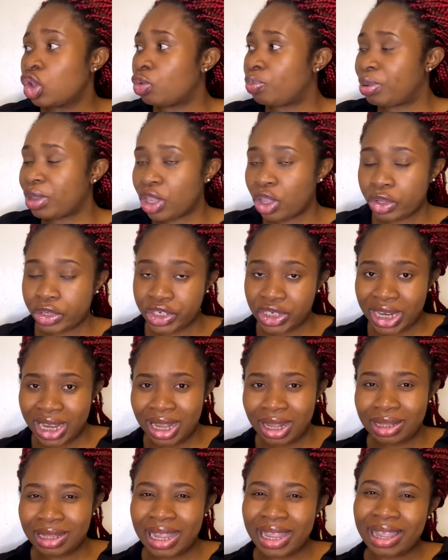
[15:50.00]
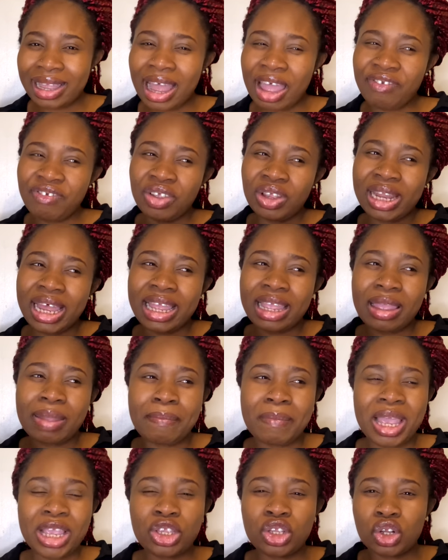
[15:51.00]
pick your child, like I feel like
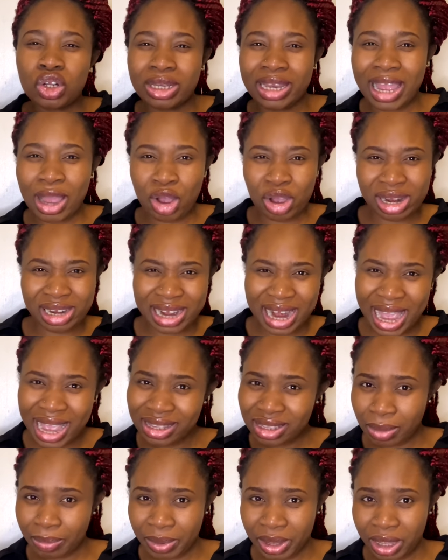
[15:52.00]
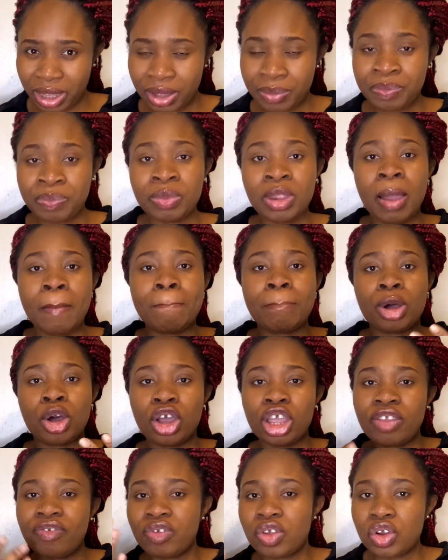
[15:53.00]
it makes your day organized a bit.
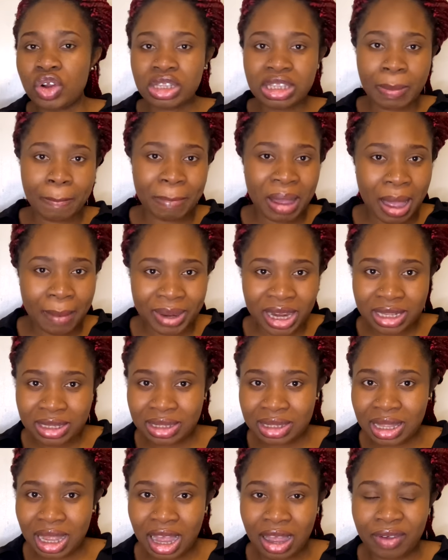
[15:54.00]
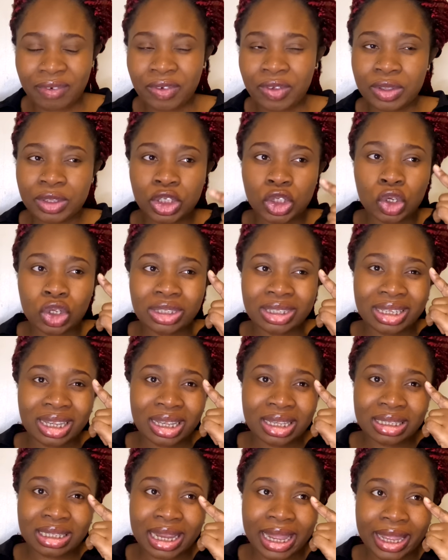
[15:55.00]
But if you're not a permanent staff, your
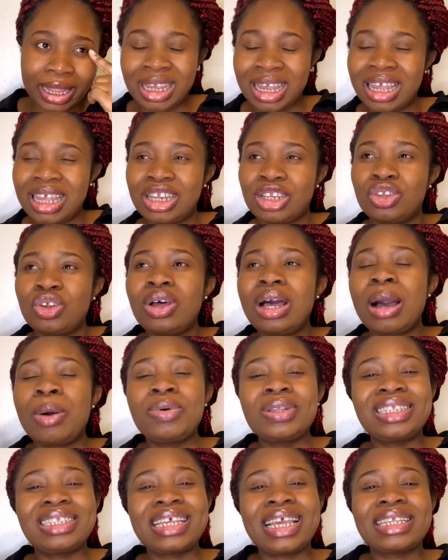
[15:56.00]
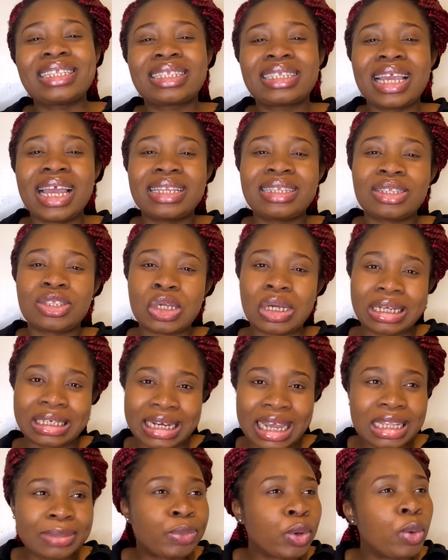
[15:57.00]
day is like, no, I won't say it's get
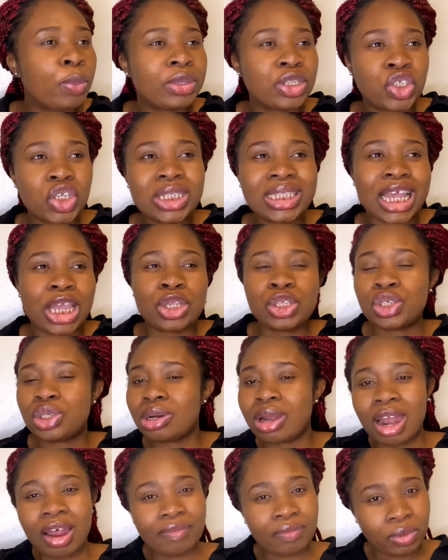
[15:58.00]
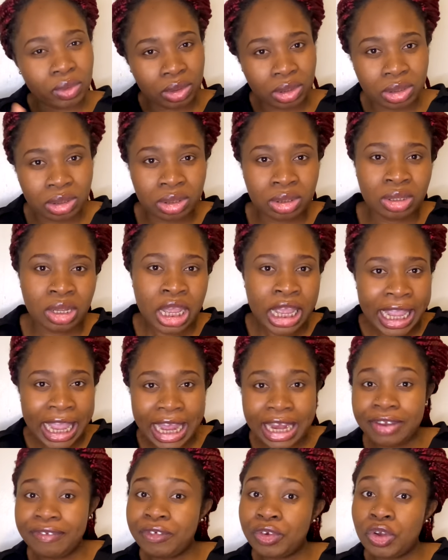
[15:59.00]
disorganized, but it's just that you travel. And if you